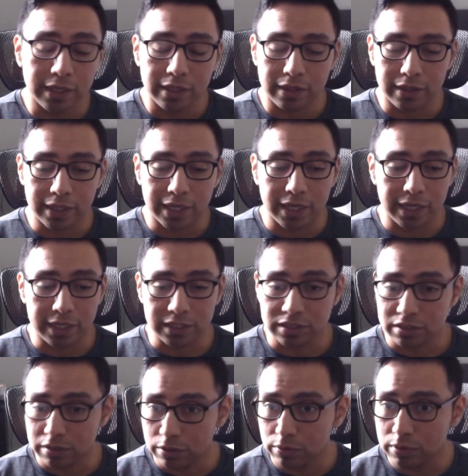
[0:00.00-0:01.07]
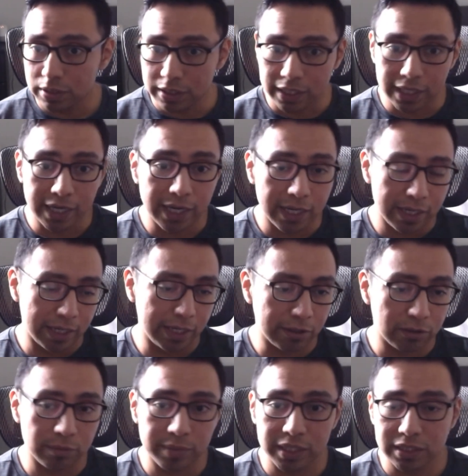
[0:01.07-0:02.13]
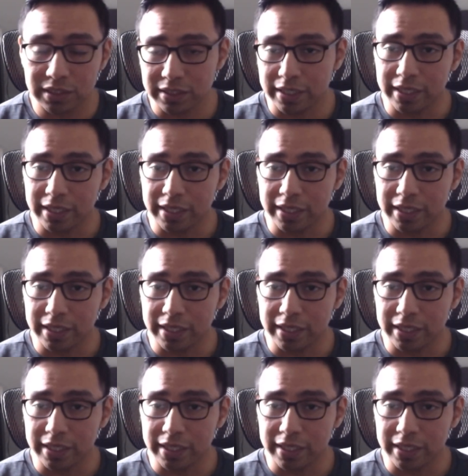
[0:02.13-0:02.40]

that and slowly add increments